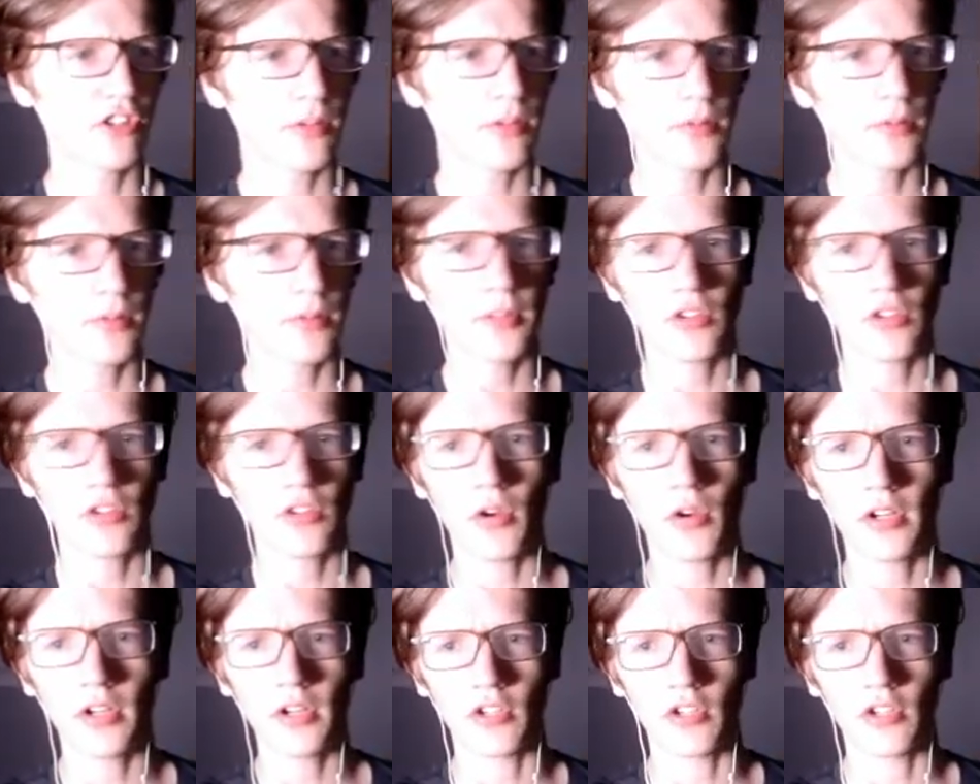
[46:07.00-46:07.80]
something we
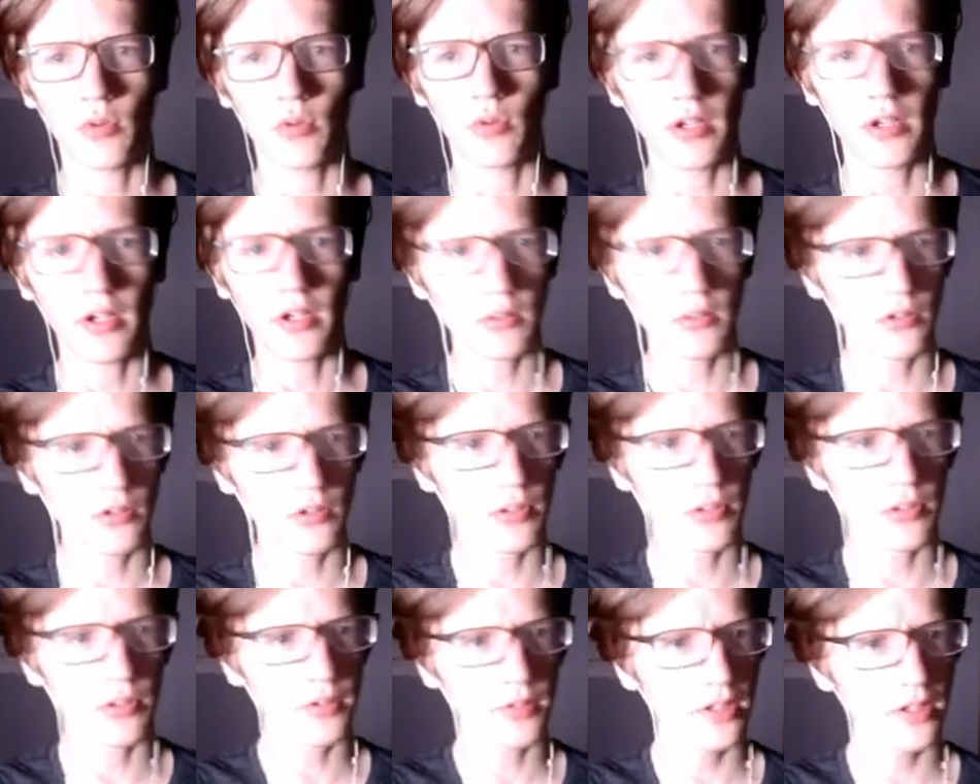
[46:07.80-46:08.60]
saw in a trailer or
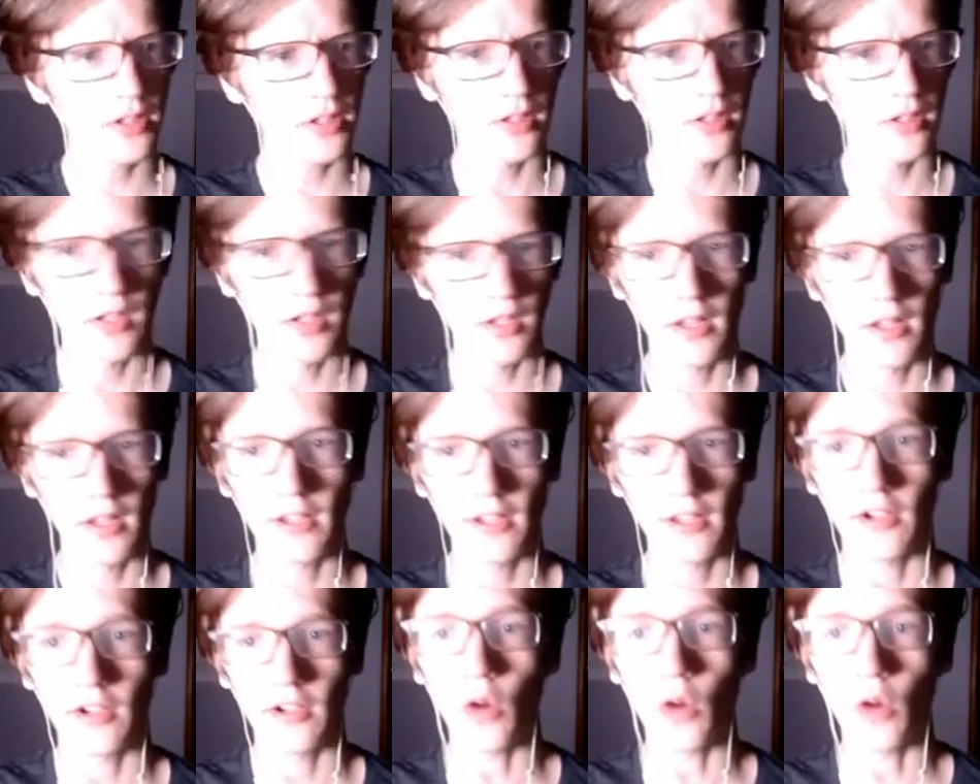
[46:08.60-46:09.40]
something?
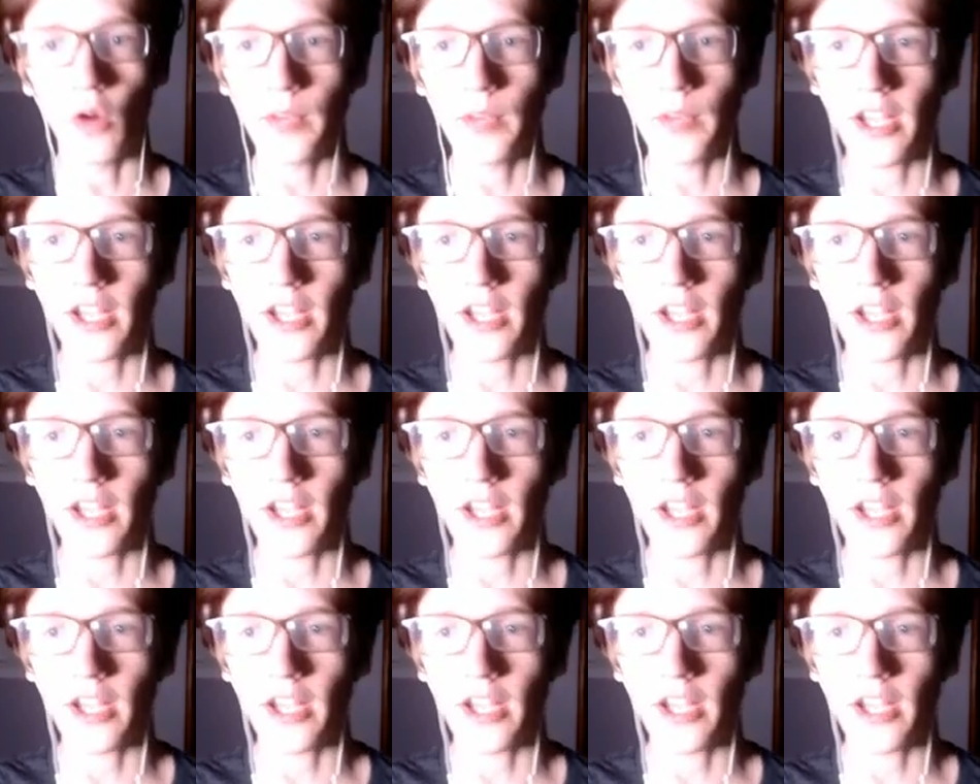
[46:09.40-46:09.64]
Oh, we